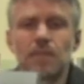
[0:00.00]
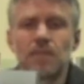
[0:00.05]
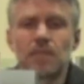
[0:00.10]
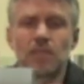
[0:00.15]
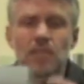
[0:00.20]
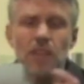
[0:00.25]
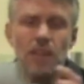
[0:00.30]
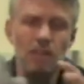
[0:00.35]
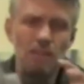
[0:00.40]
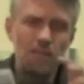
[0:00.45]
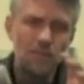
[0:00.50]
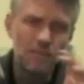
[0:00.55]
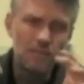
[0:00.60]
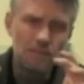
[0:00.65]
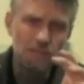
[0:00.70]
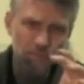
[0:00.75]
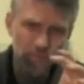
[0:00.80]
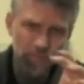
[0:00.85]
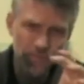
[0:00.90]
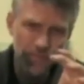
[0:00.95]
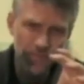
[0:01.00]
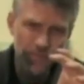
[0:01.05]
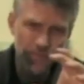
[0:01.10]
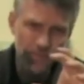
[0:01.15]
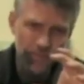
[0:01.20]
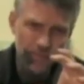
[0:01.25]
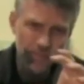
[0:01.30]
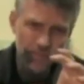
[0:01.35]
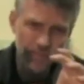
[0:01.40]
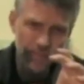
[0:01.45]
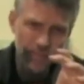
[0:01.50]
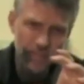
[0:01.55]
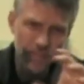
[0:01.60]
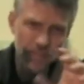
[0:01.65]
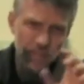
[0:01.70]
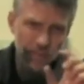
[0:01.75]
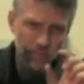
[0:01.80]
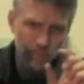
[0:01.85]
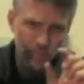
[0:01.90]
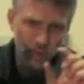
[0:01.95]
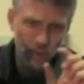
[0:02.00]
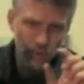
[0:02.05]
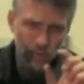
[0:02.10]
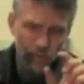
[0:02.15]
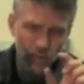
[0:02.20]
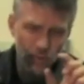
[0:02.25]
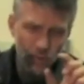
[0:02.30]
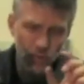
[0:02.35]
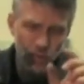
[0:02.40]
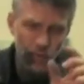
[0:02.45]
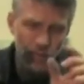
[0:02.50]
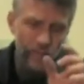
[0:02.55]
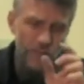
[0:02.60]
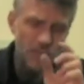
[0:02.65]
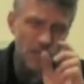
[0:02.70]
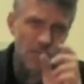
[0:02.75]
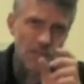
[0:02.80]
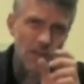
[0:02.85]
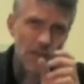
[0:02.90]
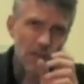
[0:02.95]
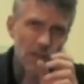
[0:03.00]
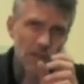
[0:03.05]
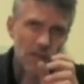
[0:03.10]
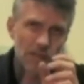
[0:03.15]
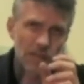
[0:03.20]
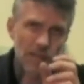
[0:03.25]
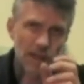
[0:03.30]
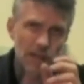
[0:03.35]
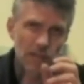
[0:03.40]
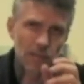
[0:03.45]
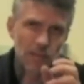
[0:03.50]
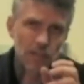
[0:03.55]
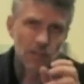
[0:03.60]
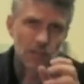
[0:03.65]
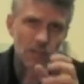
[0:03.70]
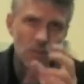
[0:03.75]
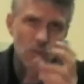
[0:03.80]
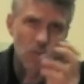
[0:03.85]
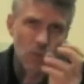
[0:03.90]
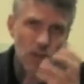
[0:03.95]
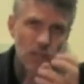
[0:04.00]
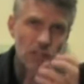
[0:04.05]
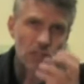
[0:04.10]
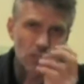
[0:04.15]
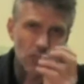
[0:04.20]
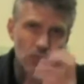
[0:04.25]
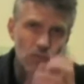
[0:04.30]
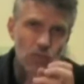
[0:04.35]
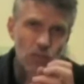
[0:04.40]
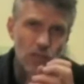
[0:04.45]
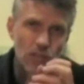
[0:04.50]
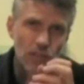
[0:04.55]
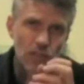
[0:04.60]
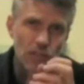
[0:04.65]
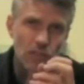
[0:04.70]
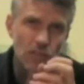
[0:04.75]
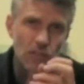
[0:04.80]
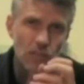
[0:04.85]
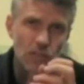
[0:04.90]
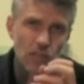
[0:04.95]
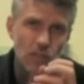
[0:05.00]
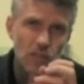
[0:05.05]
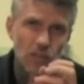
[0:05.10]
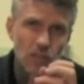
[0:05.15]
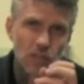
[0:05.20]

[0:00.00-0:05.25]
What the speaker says: So 60 by 40, it's a fair bit of aluminium, and when it shrinks,